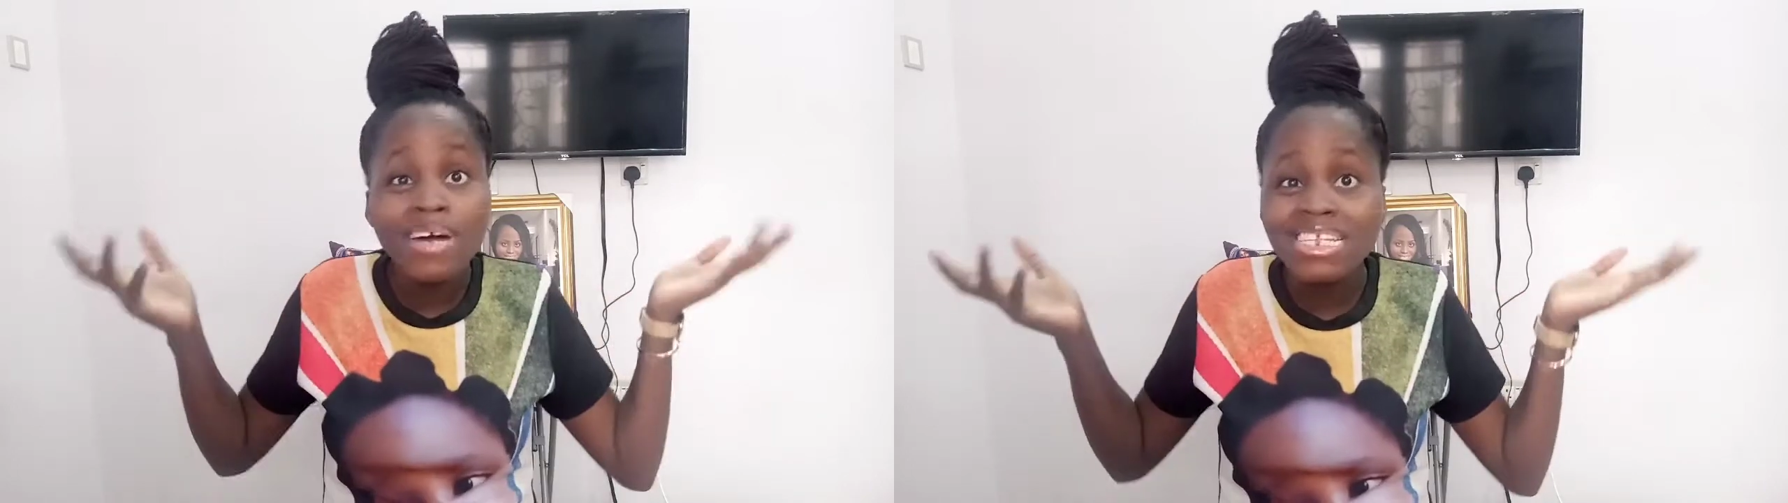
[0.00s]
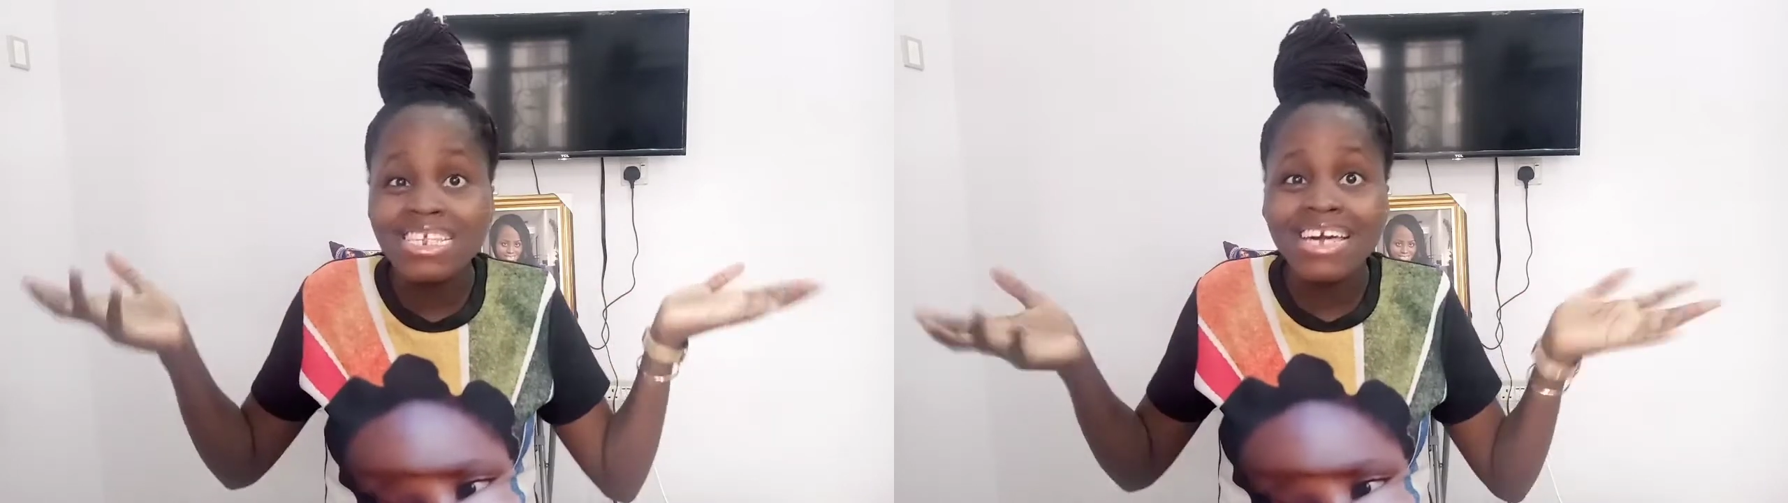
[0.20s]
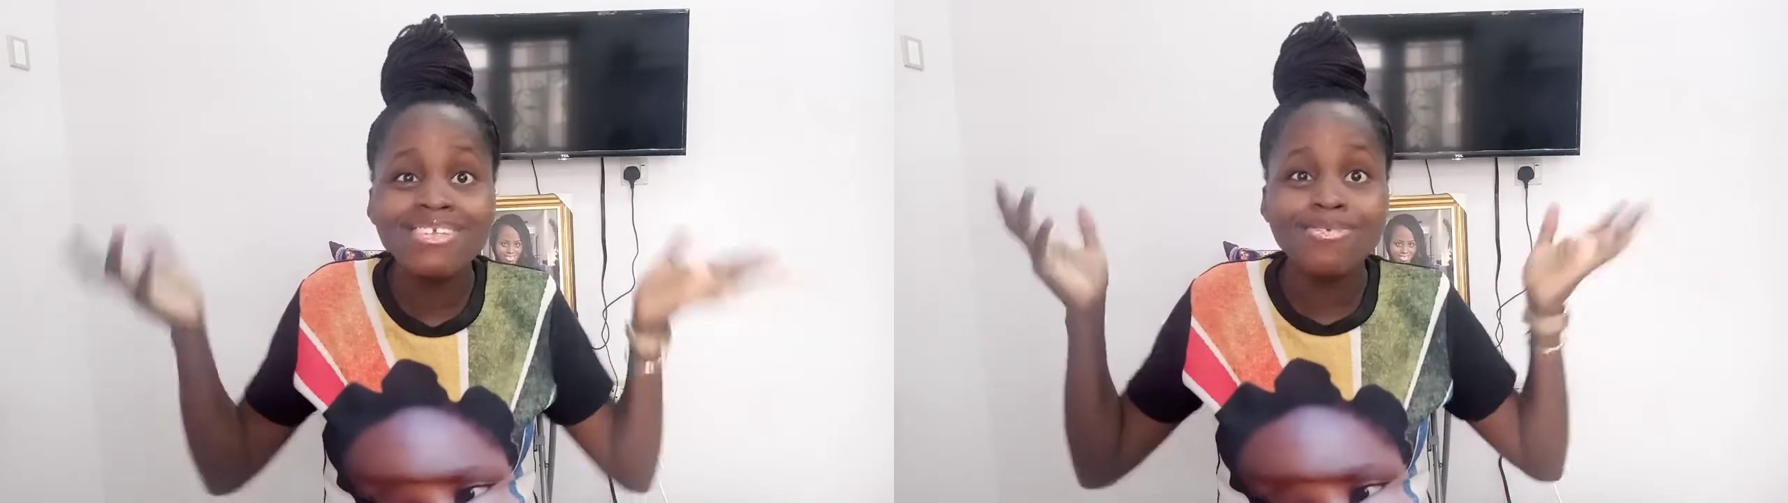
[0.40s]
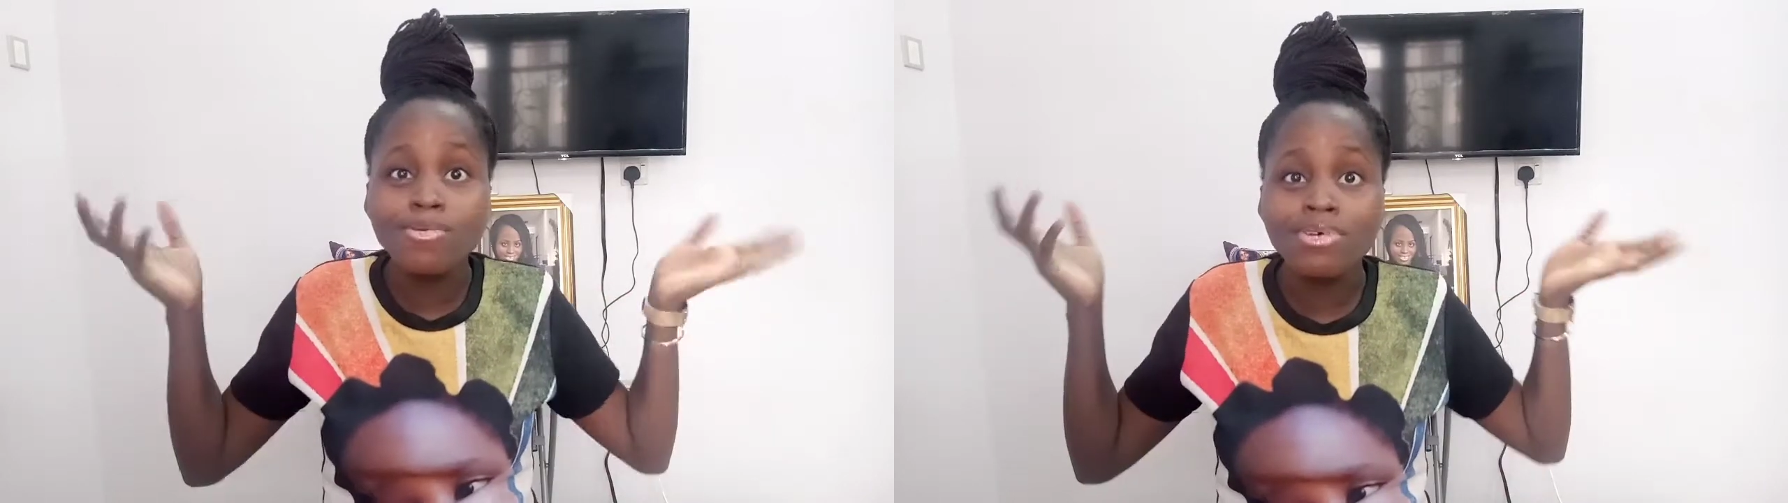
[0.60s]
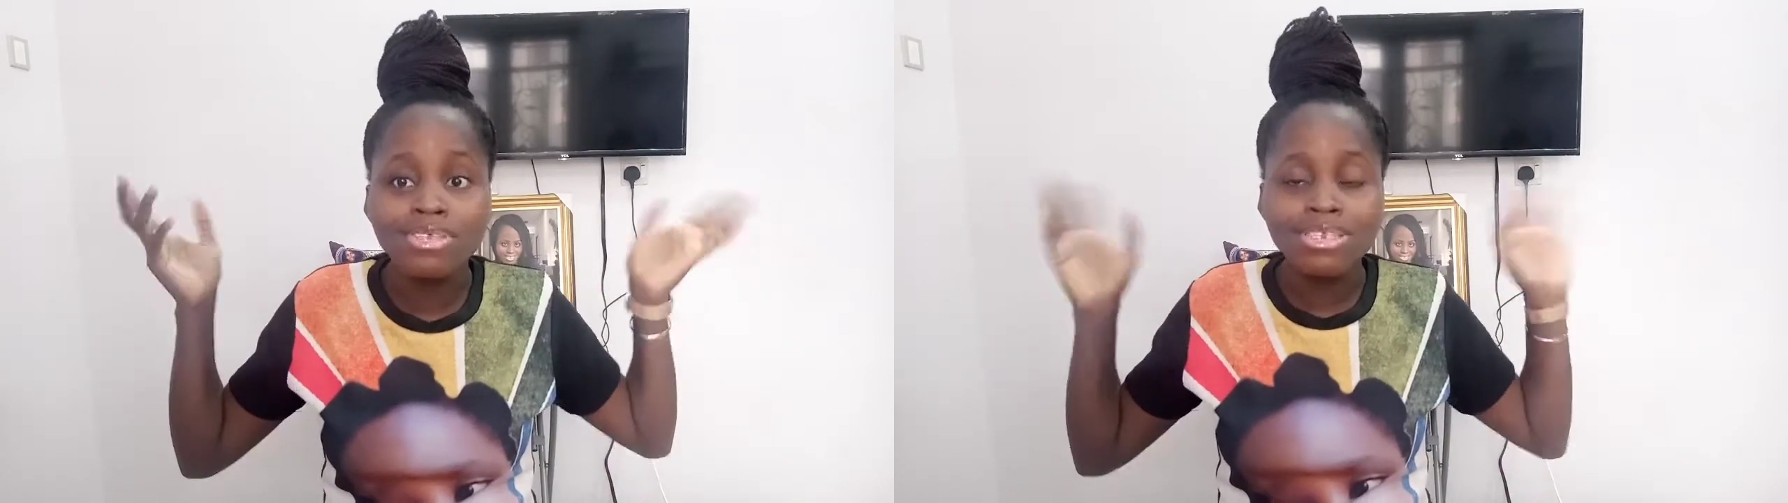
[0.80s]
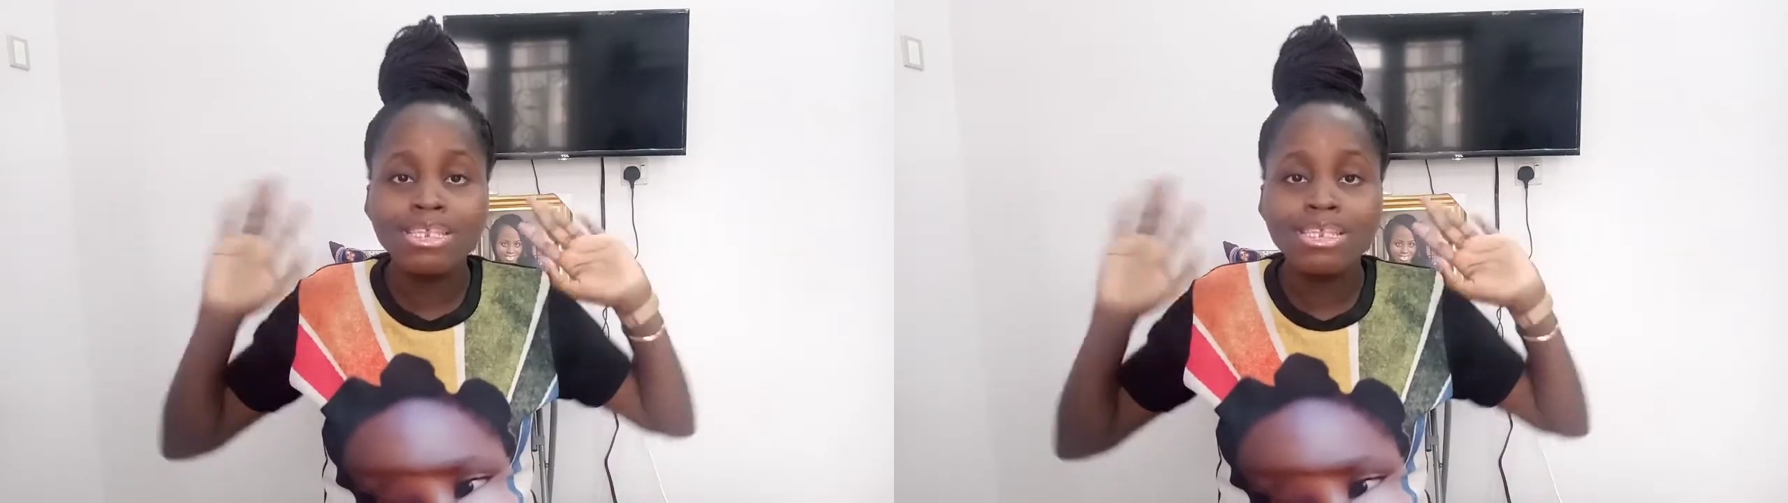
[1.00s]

I decided, you know what?